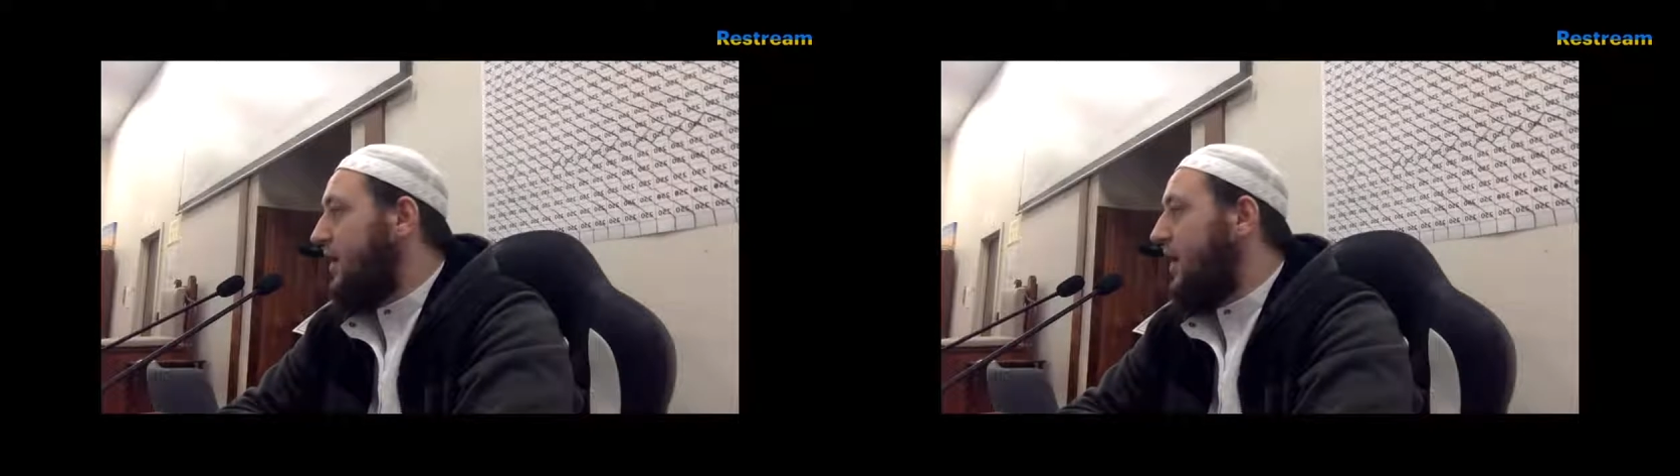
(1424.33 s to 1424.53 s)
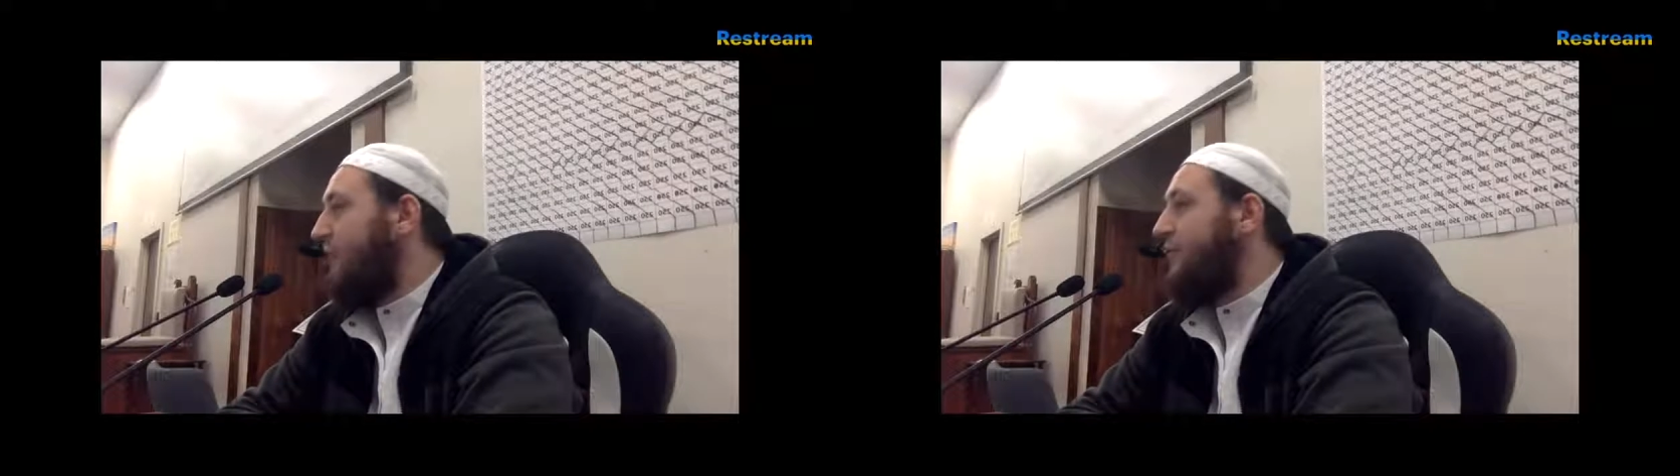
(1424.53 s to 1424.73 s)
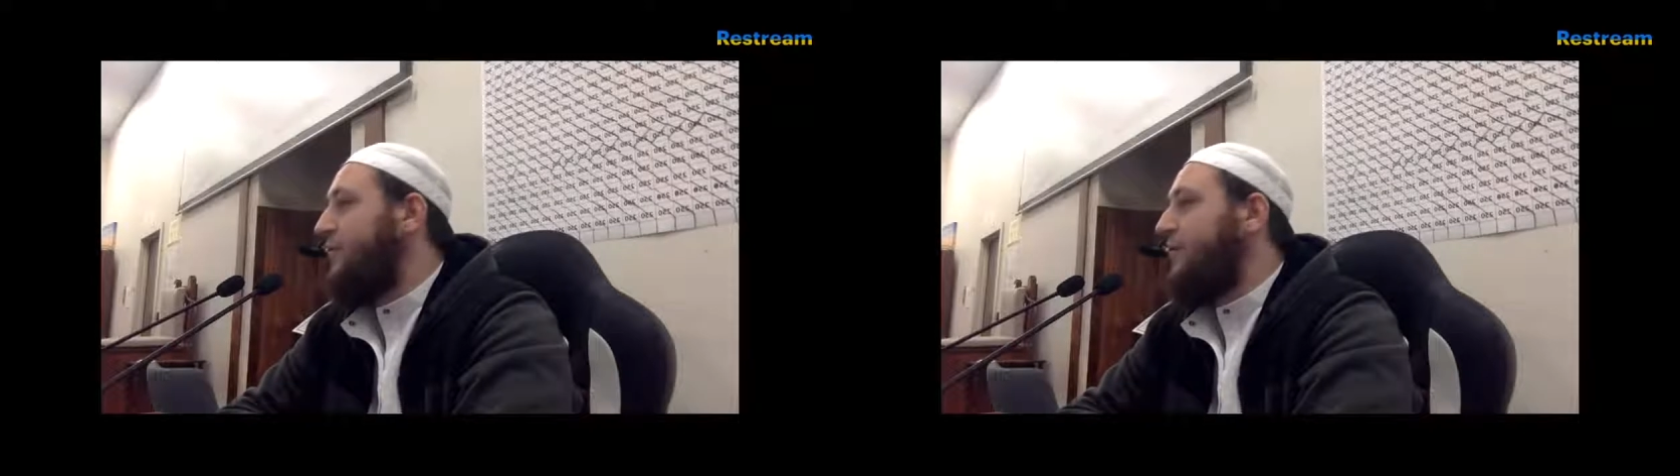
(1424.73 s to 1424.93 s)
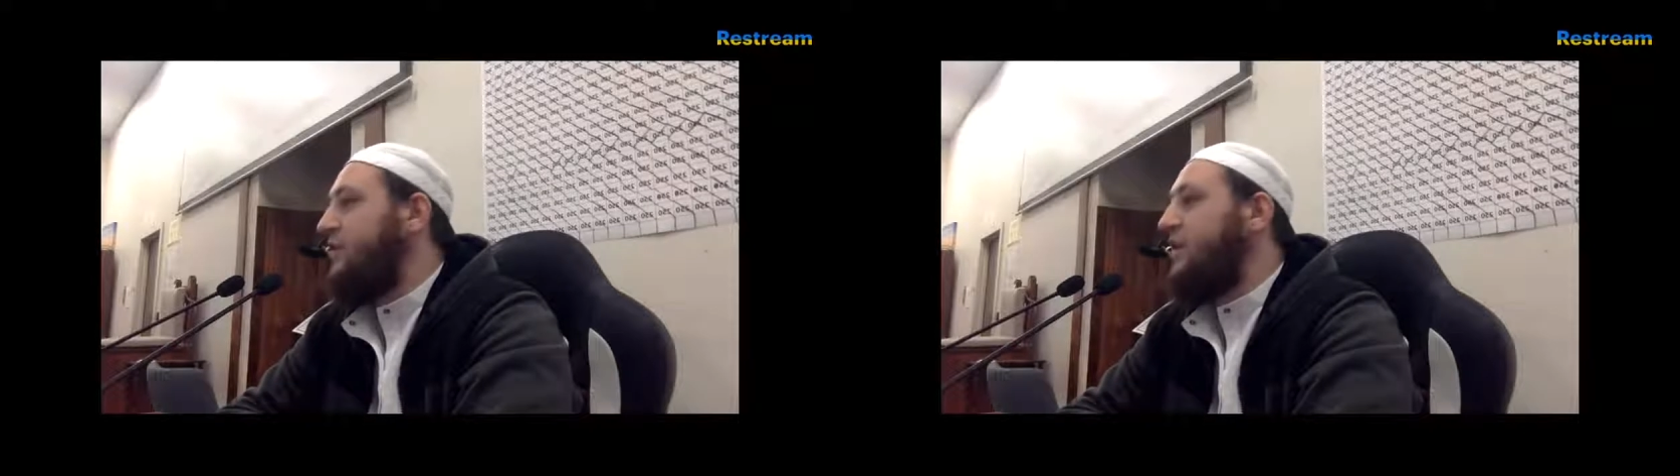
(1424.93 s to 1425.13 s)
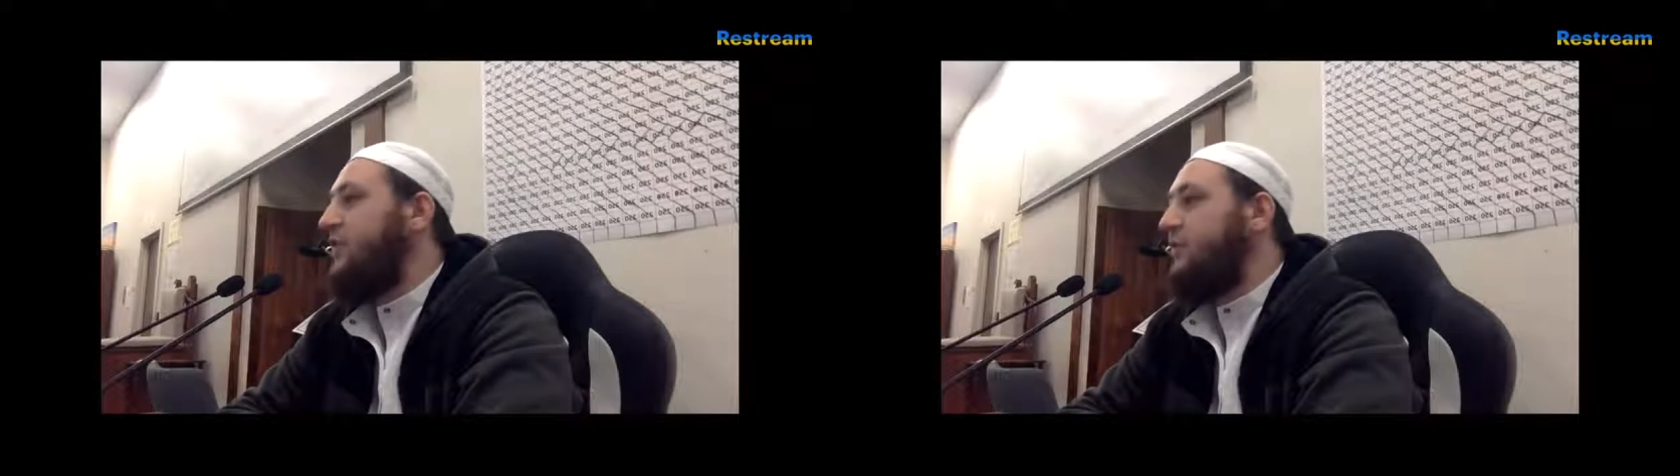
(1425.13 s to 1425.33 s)
have
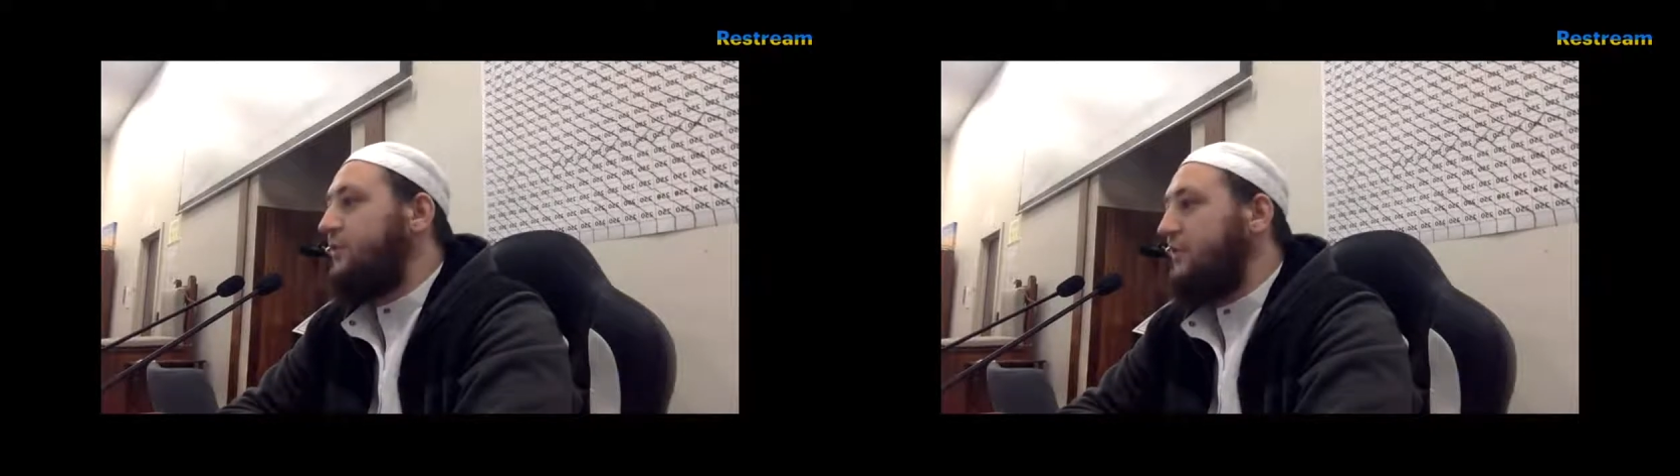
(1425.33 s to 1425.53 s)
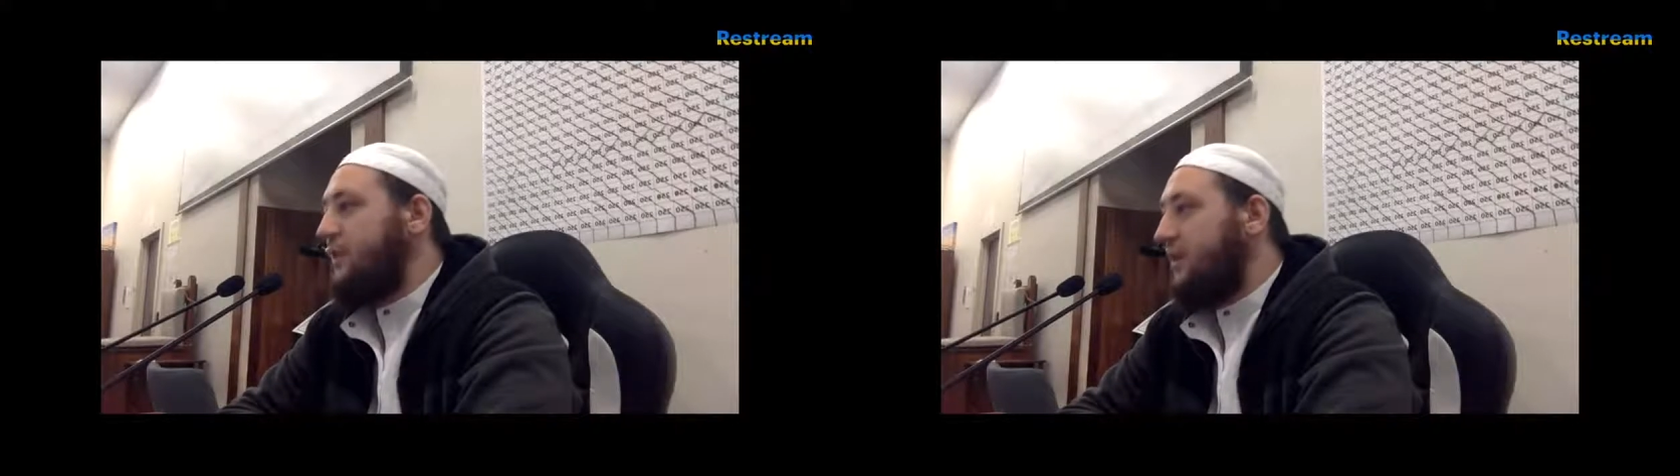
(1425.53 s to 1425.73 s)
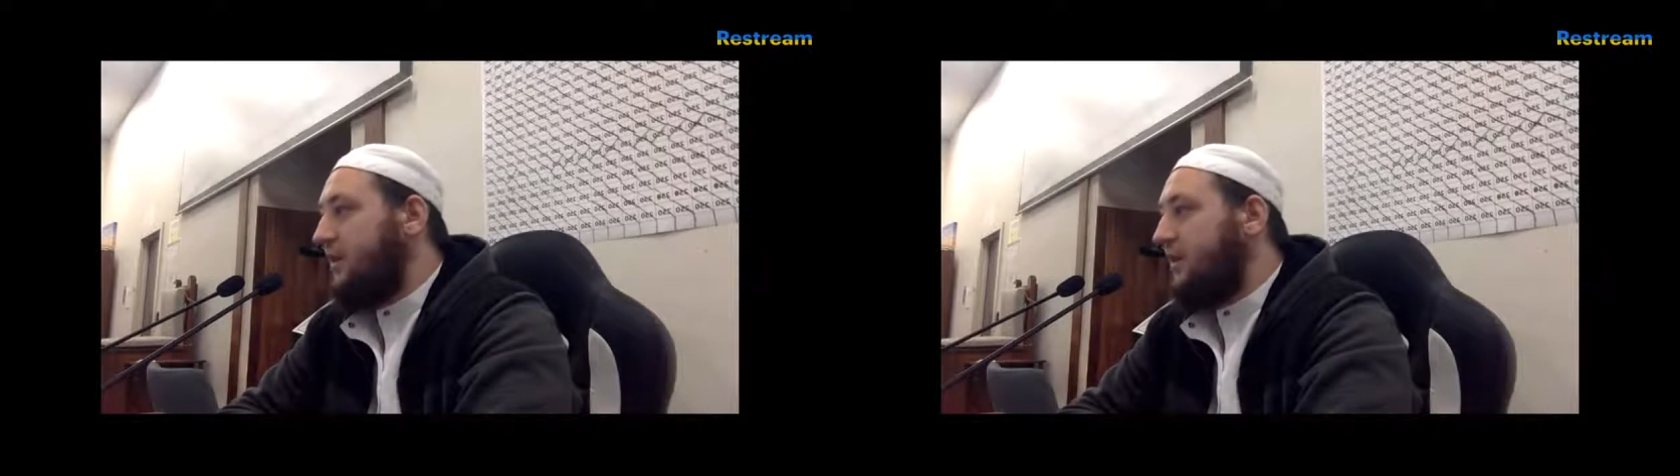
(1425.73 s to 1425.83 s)
general